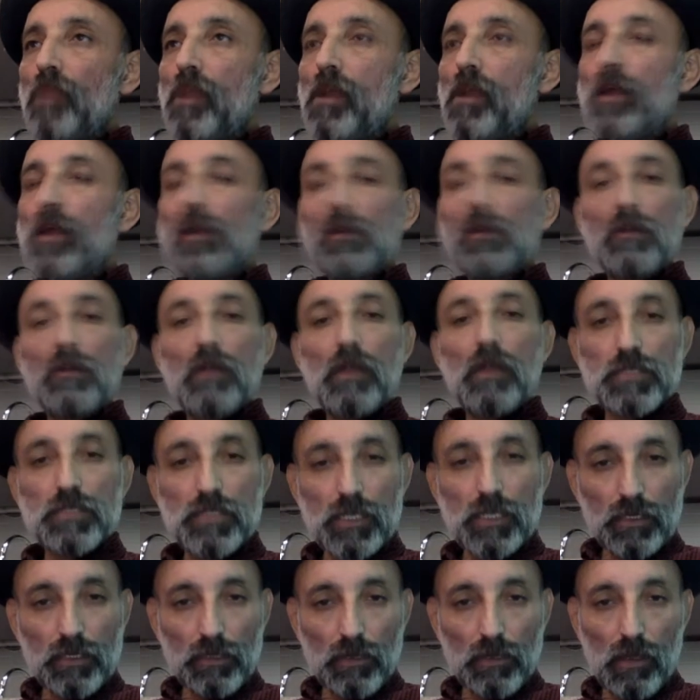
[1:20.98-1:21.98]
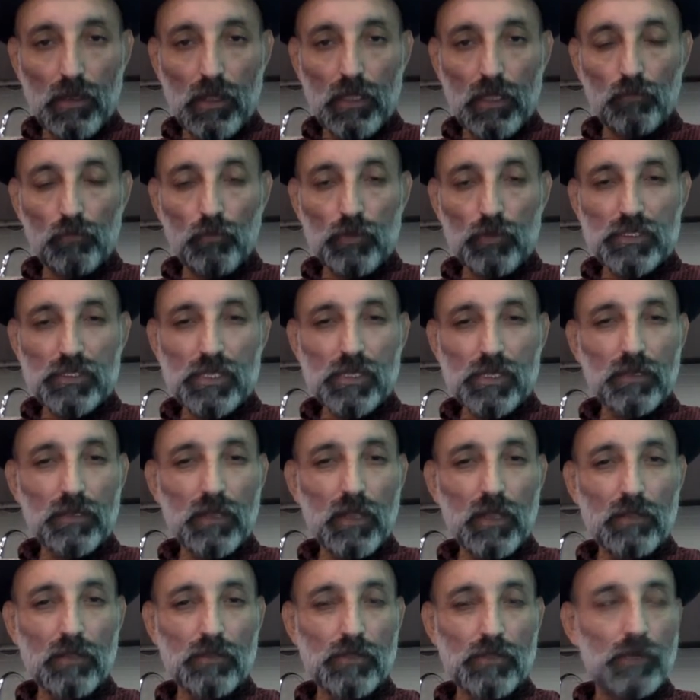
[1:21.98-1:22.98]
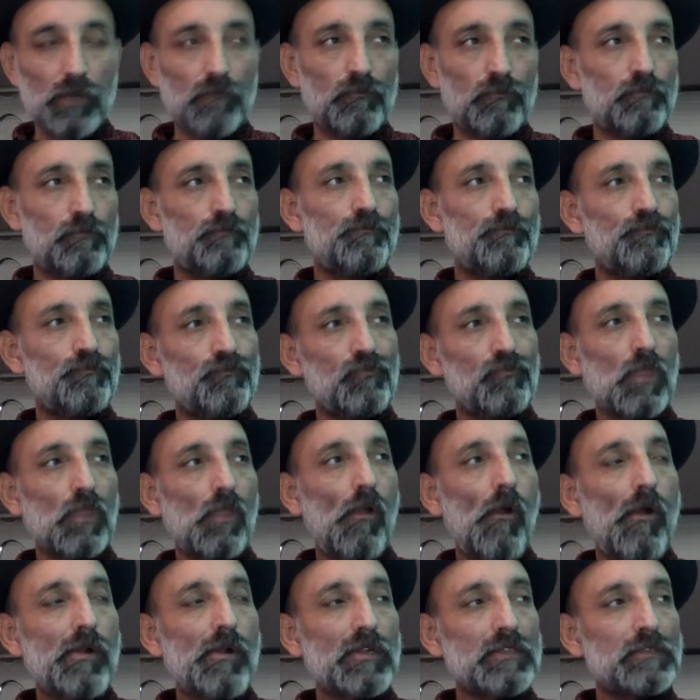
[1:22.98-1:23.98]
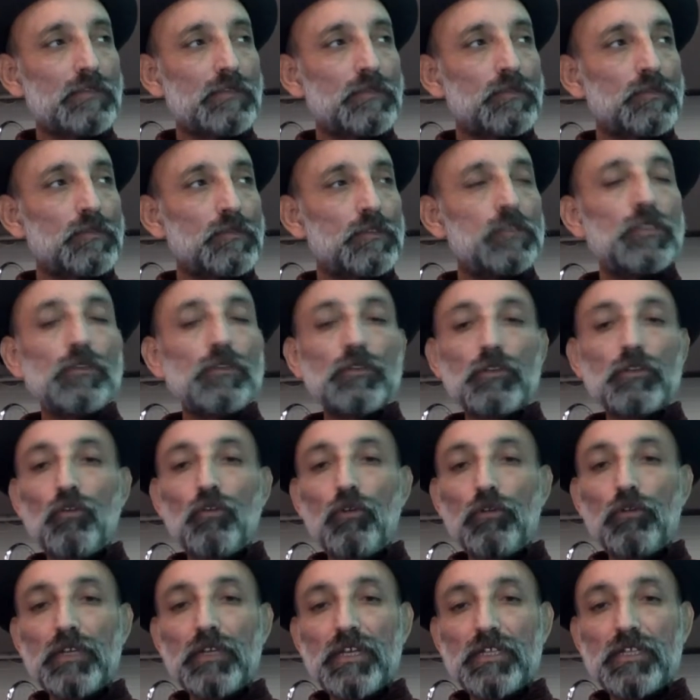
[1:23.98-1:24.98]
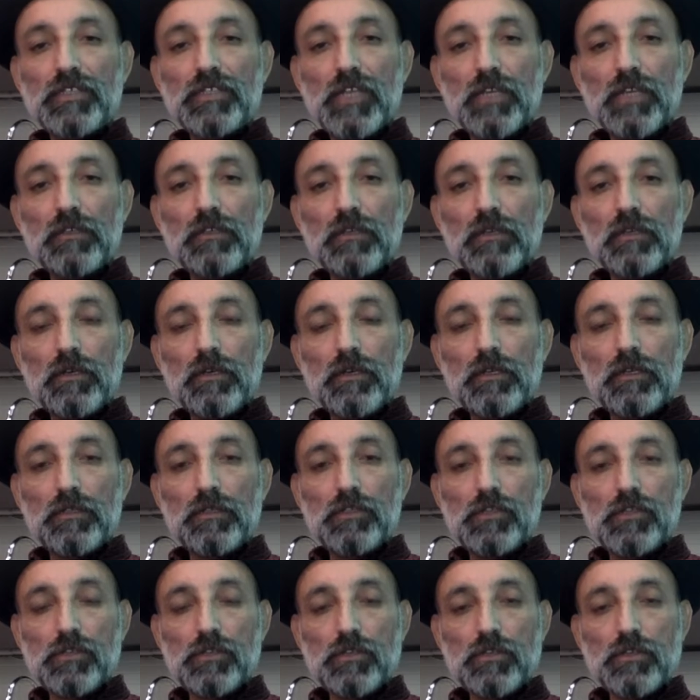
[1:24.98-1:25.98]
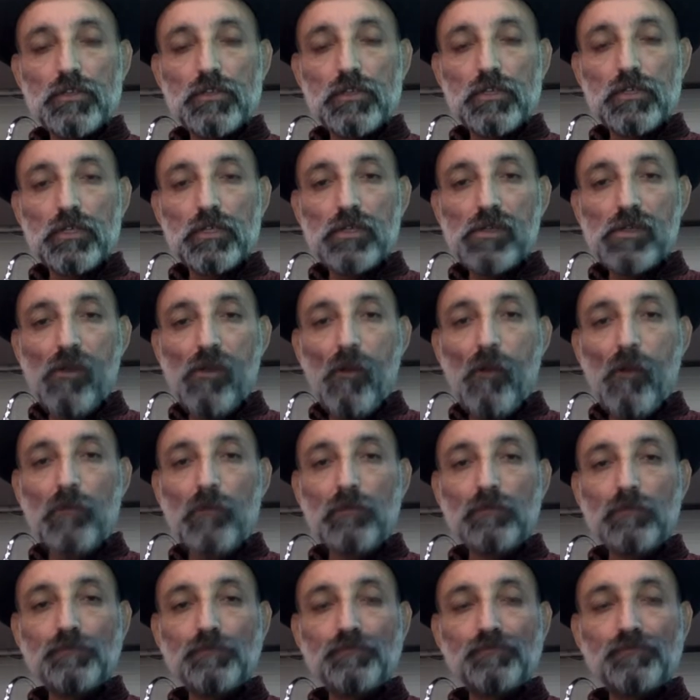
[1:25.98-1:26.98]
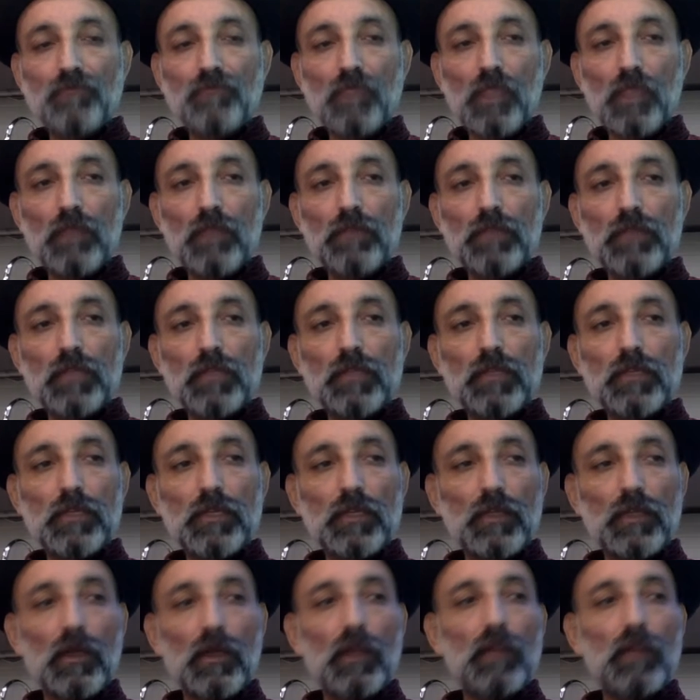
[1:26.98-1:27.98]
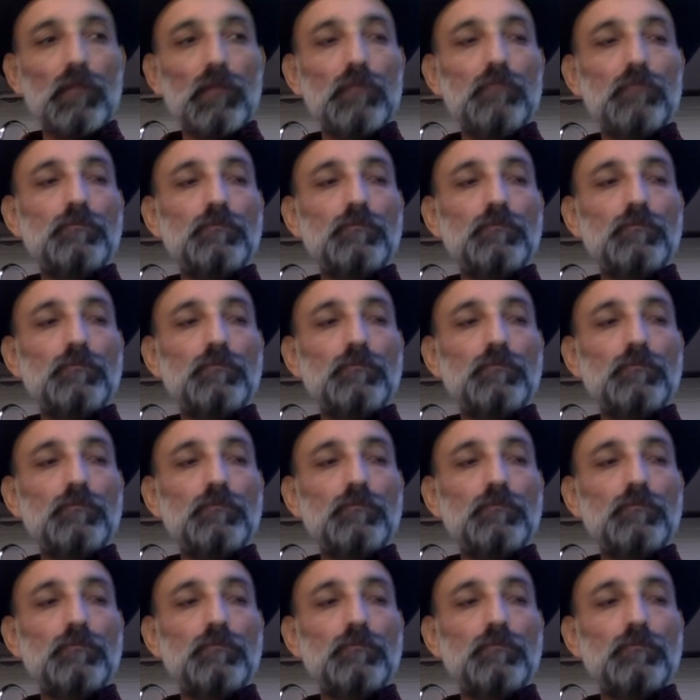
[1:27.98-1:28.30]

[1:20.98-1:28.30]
across the canal. What's the canal here? You know the Colgate Center in Jersey City, and then the canal.